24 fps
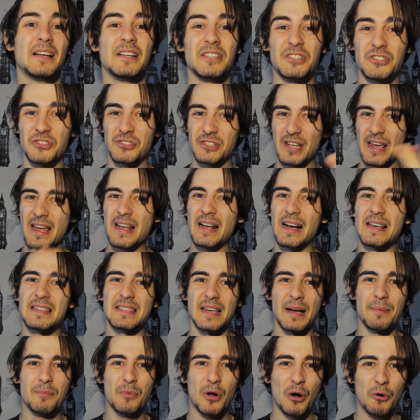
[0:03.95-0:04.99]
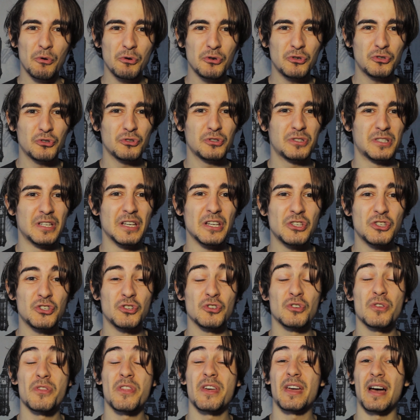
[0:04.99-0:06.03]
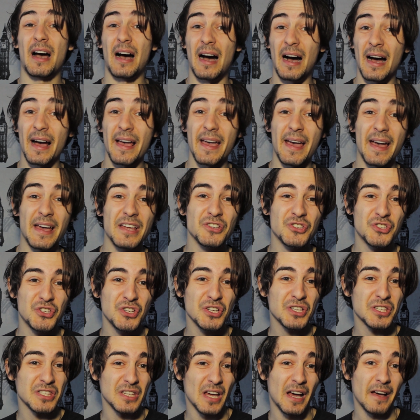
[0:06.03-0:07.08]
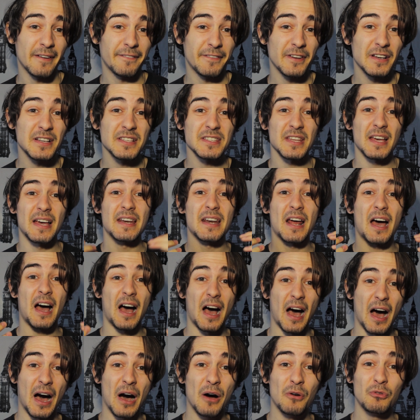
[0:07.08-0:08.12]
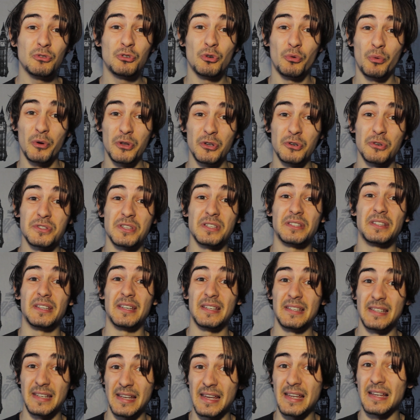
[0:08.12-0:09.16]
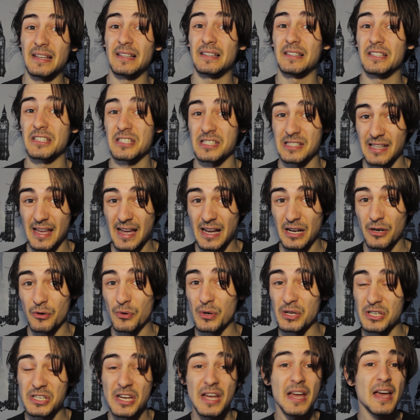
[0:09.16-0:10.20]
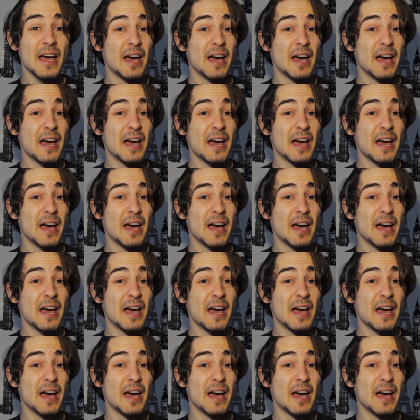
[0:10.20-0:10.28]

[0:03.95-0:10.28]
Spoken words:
Today guys, I'm going to teach you the ing suffix and how do we use it in English language.